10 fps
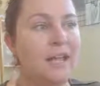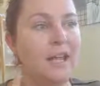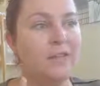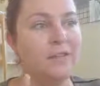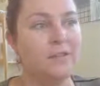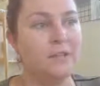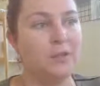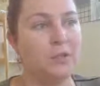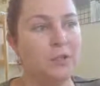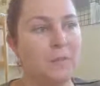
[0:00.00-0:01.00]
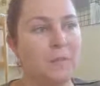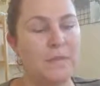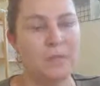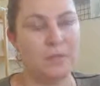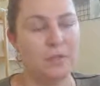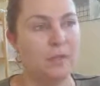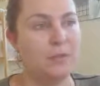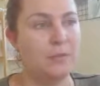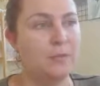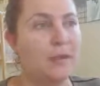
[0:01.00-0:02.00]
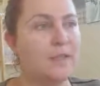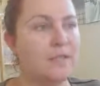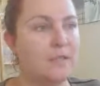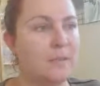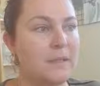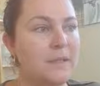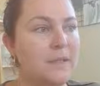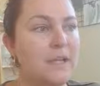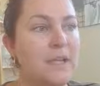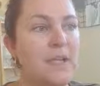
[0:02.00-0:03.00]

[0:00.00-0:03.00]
even if there are multiple business owners or participants.